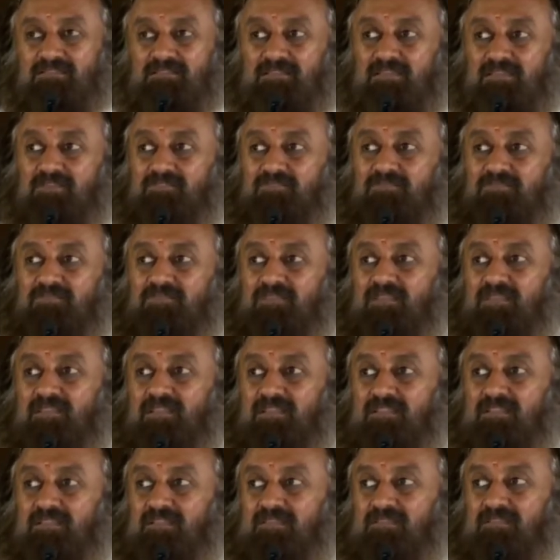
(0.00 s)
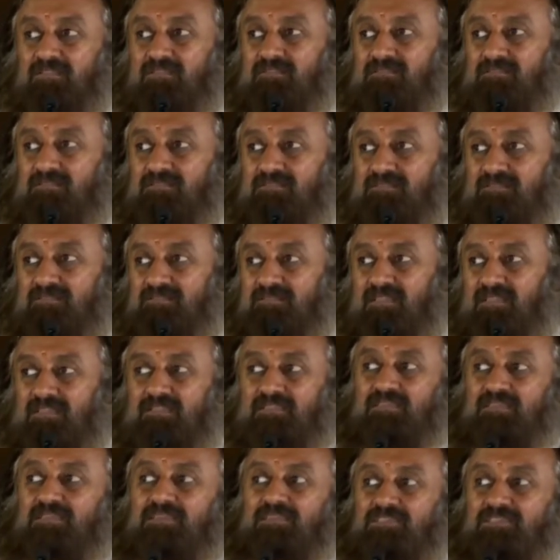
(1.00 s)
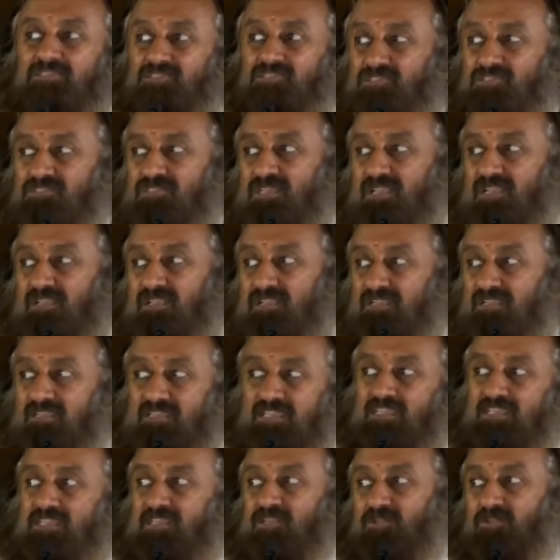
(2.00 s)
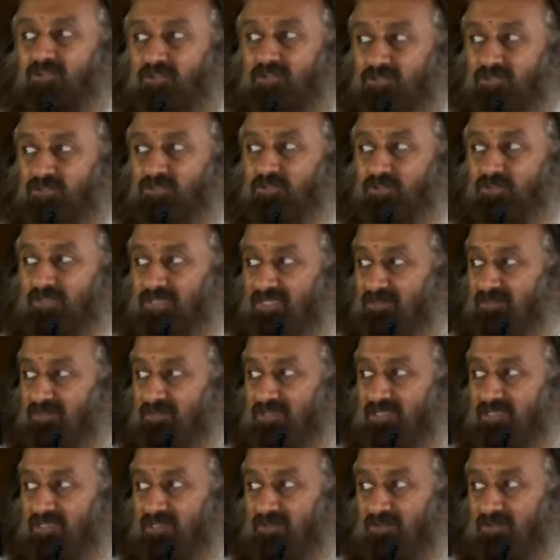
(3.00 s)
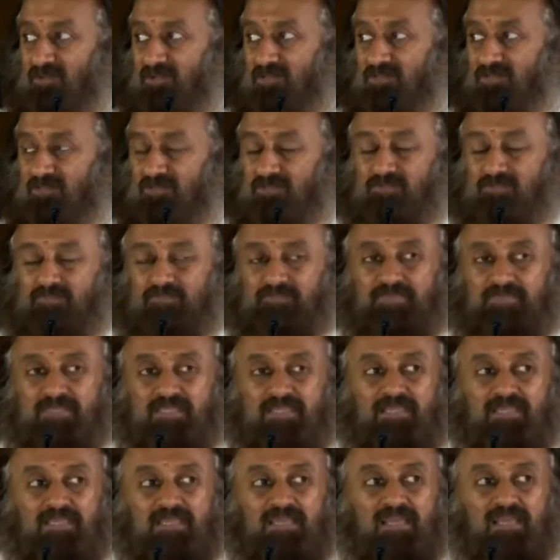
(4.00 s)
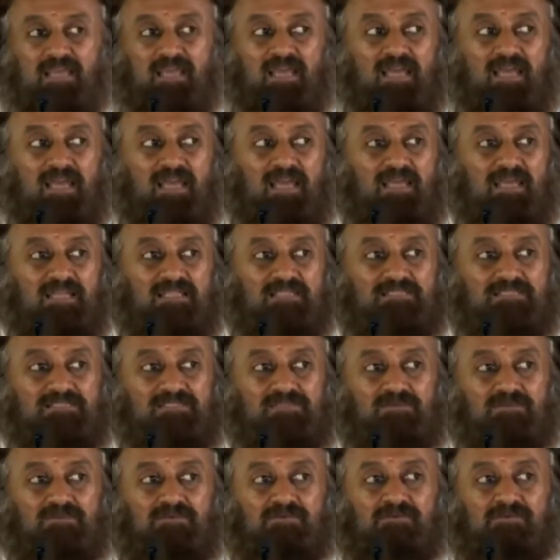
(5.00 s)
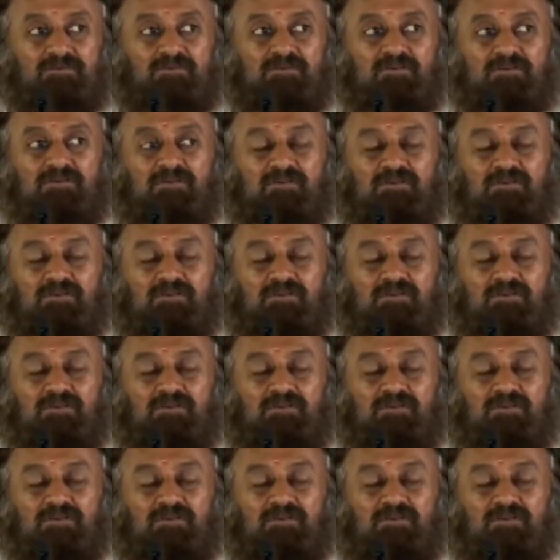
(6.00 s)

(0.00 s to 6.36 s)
they feel nothing gets done and they cannot do it what they want to. So,